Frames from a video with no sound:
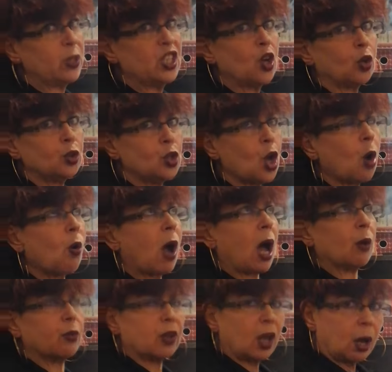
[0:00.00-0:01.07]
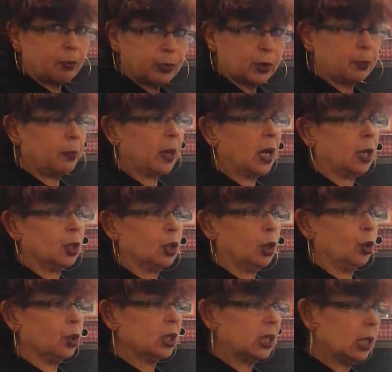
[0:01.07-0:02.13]
we don't know how the upper part
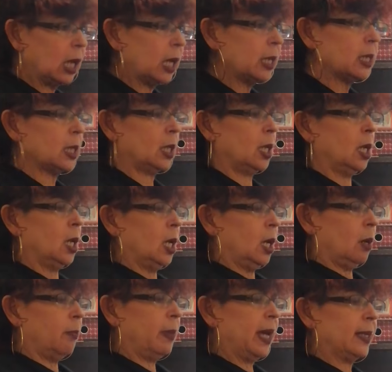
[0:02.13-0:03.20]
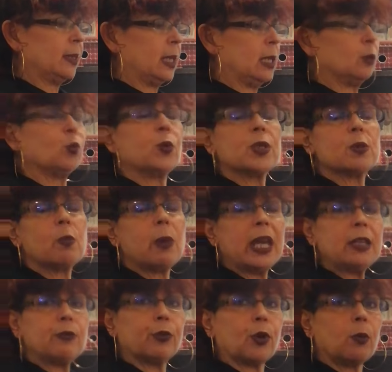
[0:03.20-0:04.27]
looked like, but it was
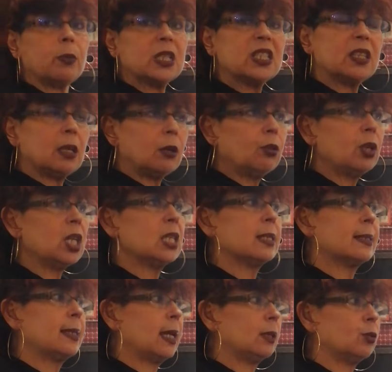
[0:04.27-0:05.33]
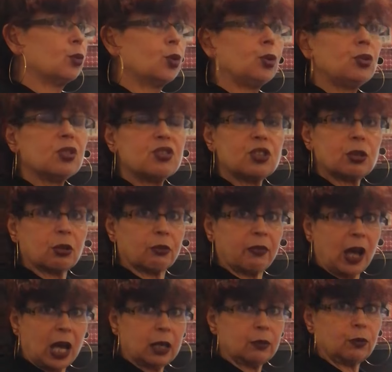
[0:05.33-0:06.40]
made from materials that couldn't
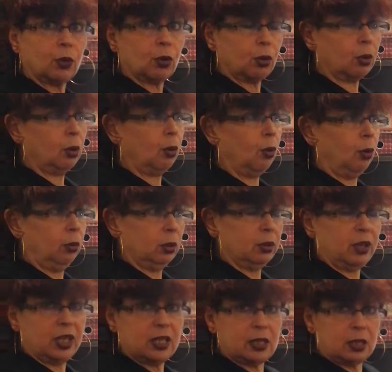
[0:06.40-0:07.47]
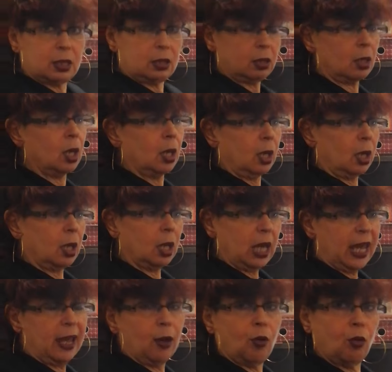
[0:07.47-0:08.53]
survive all these
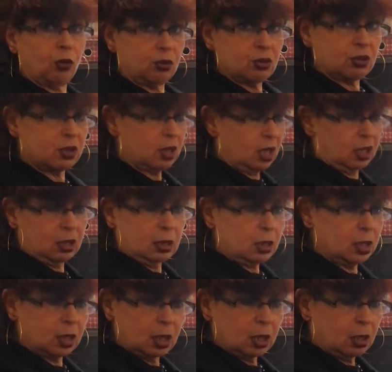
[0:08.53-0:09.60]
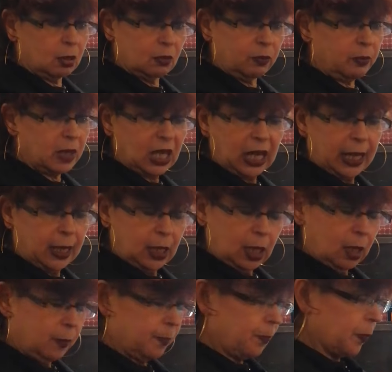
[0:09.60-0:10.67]
aeons and
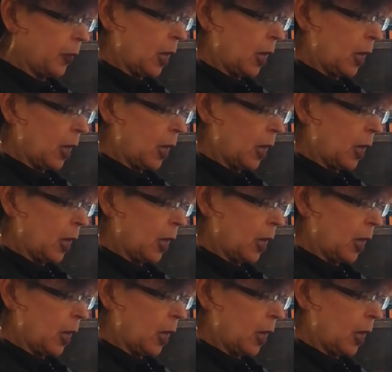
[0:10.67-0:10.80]
millennia.